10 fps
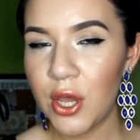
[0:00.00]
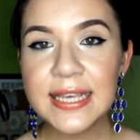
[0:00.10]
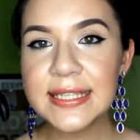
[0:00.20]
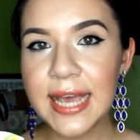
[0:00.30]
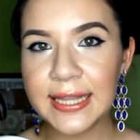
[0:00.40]

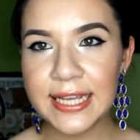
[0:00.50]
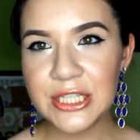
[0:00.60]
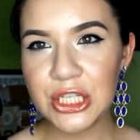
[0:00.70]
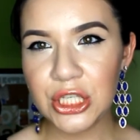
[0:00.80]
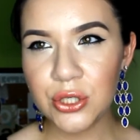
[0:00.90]
This I like
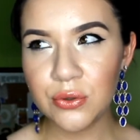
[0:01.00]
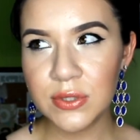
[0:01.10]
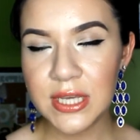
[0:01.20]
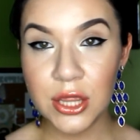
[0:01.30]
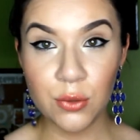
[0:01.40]
to
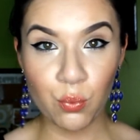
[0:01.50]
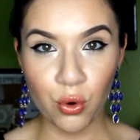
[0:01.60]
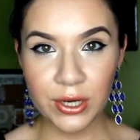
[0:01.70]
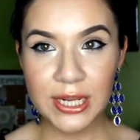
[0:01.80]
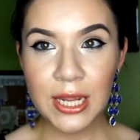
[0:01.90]
use in the
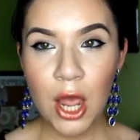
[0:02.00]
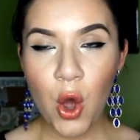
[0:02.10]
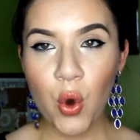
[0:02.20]
morning